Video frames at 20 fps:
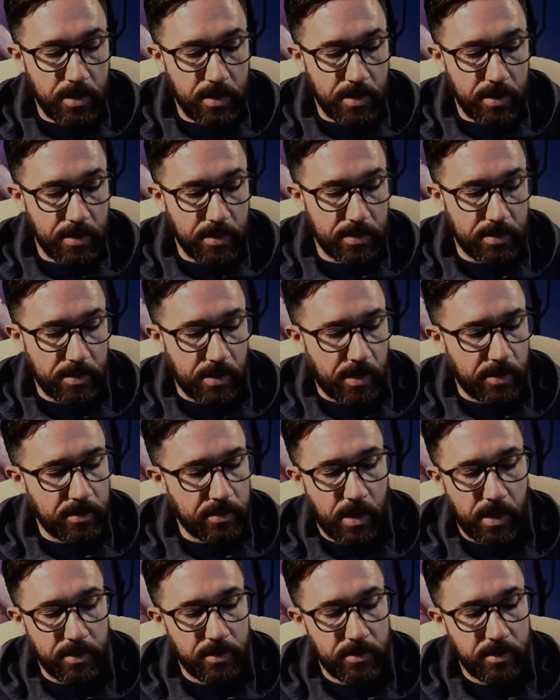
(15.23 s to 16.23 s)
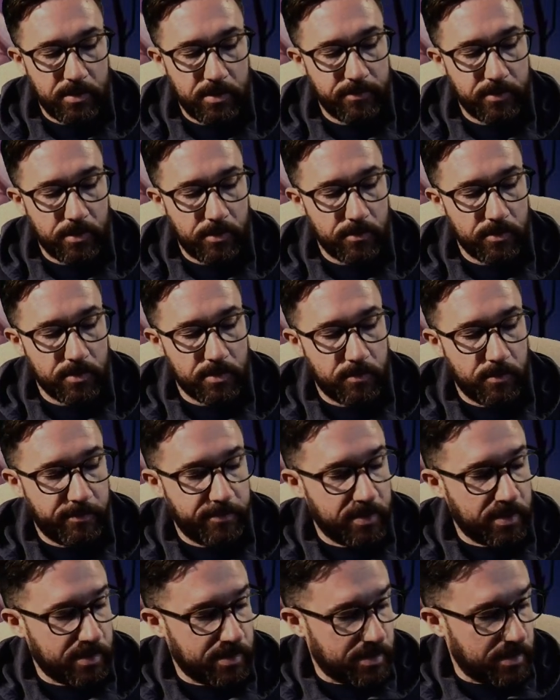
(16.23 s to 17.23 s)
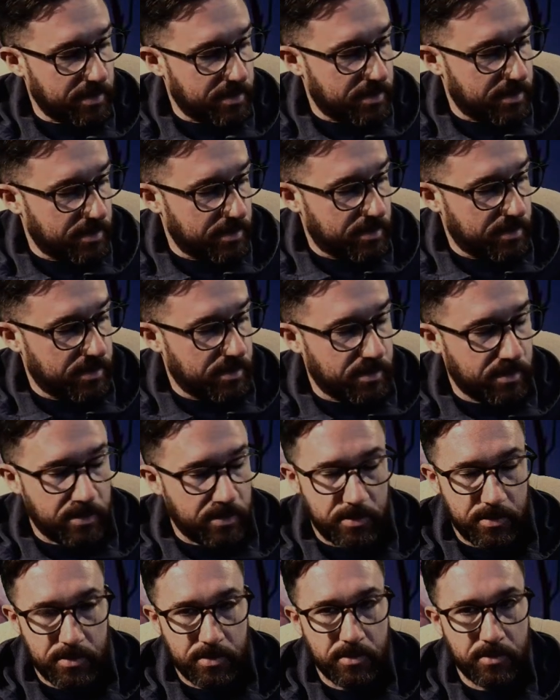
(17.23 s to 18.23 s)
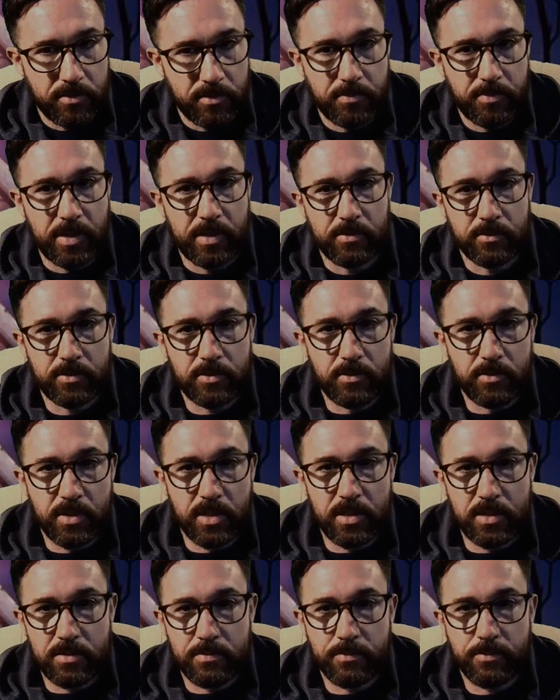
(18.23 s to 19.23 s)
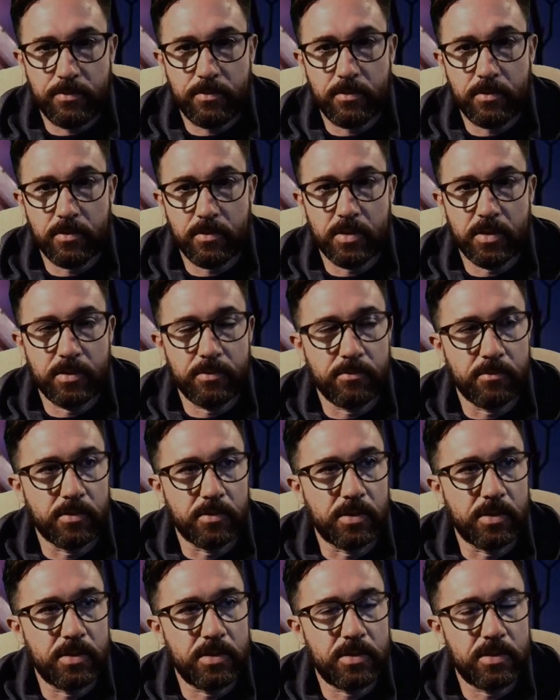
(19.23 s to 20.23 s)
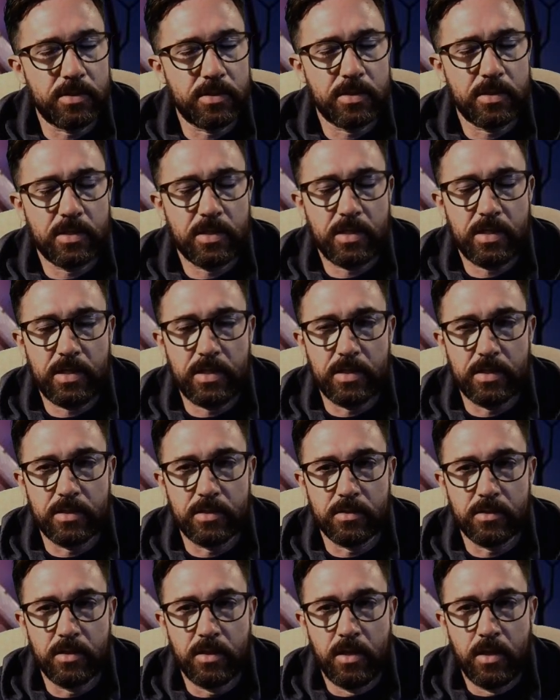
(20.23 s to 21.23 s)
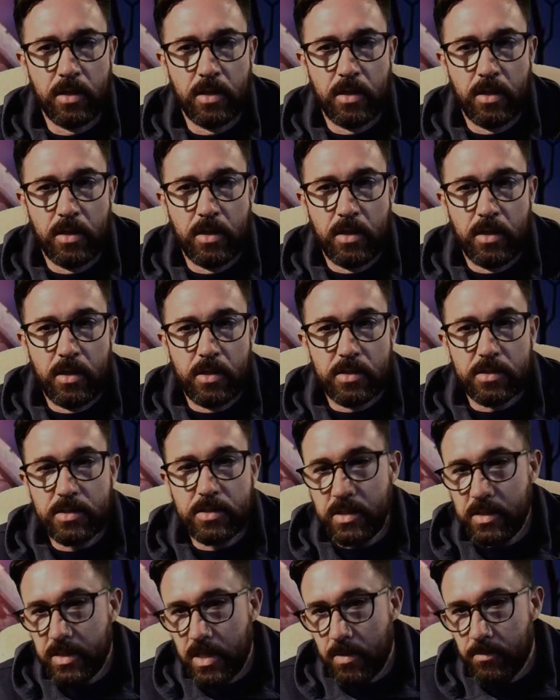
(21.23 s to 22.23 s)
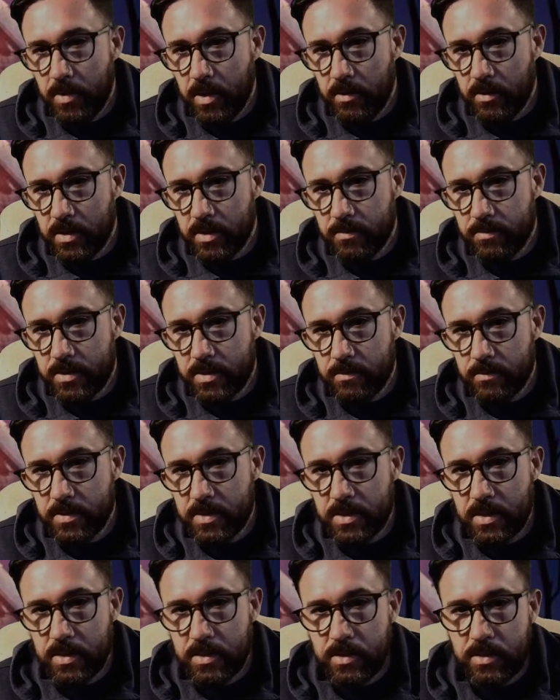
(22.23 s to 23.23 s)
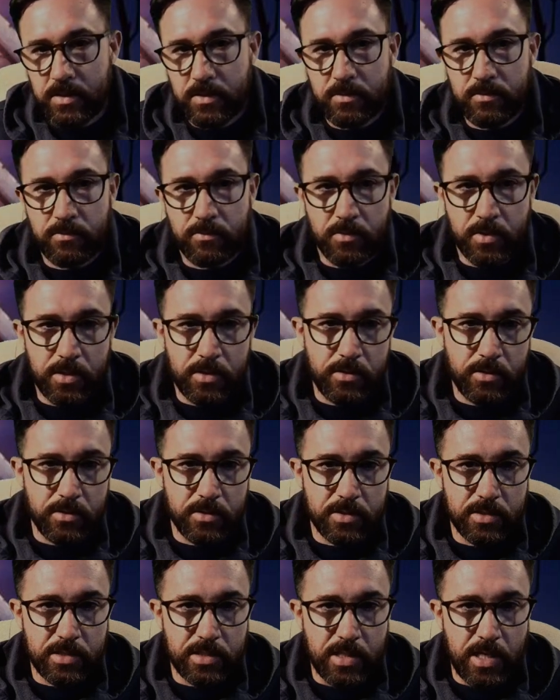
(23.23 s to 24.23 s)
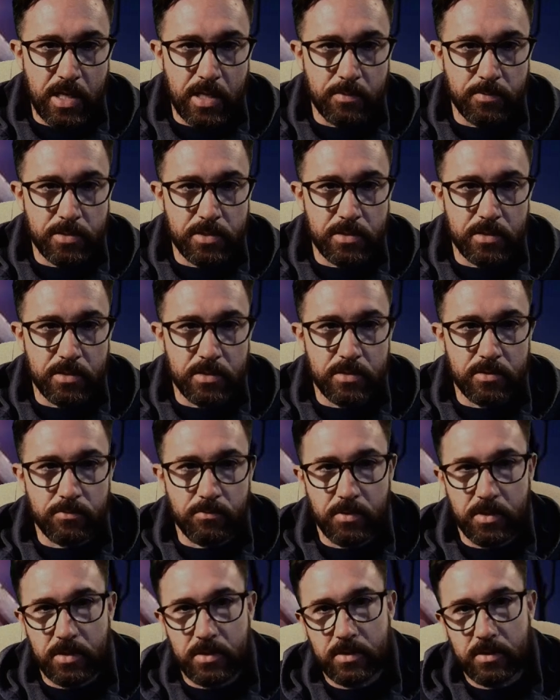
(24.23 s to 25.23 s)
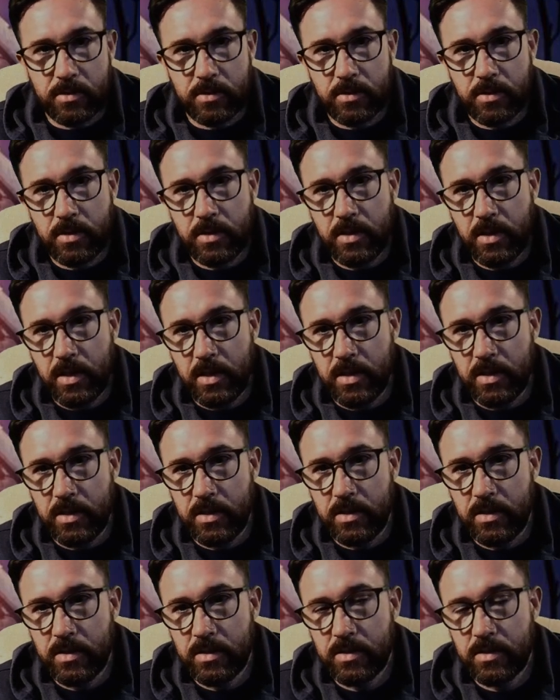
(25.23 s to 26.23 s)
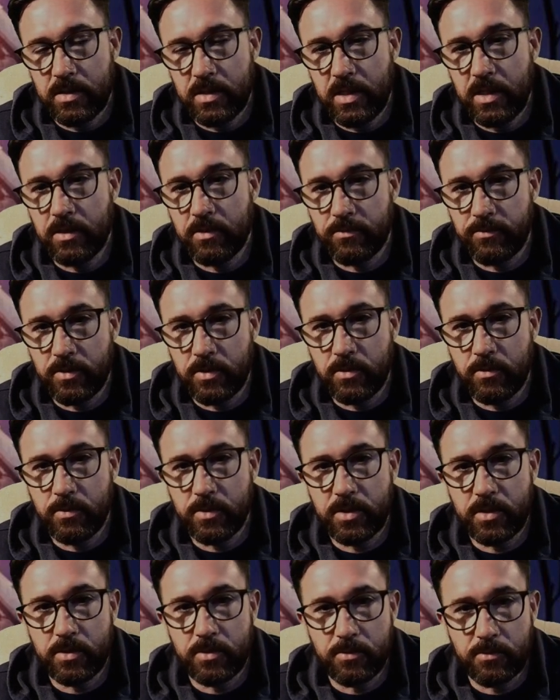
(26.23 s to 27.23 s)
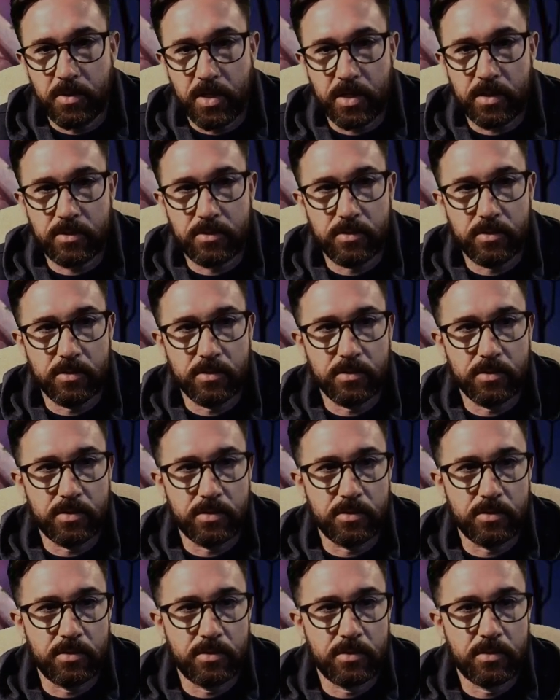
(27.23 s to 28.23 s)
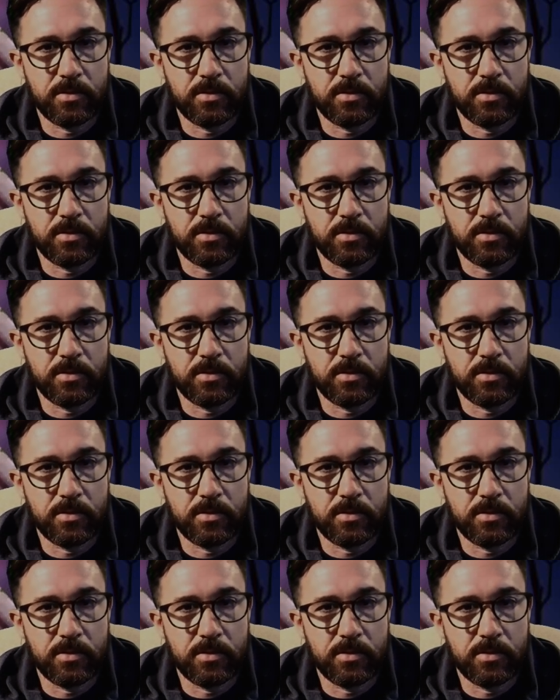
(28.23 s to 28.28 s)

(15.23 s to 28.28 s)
and I didn't even know this movie existed until about 2 days before it released. And seeing that Mel Gibson was in it, reading the synopsis, reading a interview with the director, and